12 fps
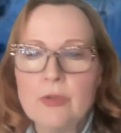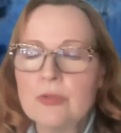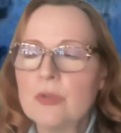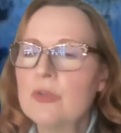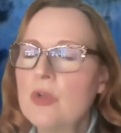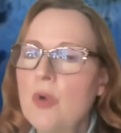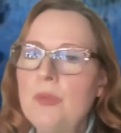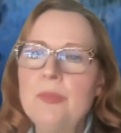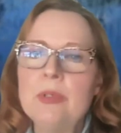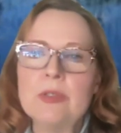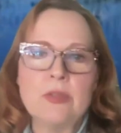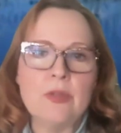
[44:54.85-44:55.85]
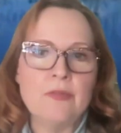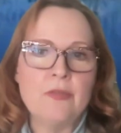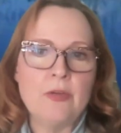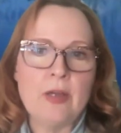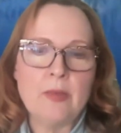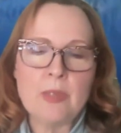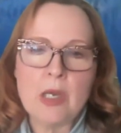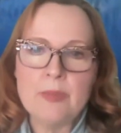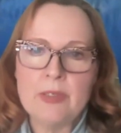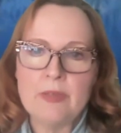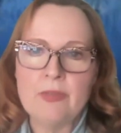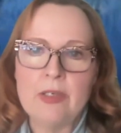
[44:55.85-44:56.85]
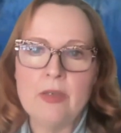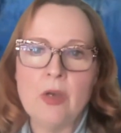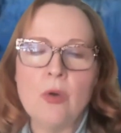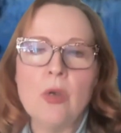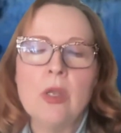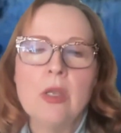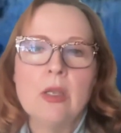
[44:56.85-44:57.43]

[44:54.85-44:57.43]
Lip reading: So don't miss the upcoming video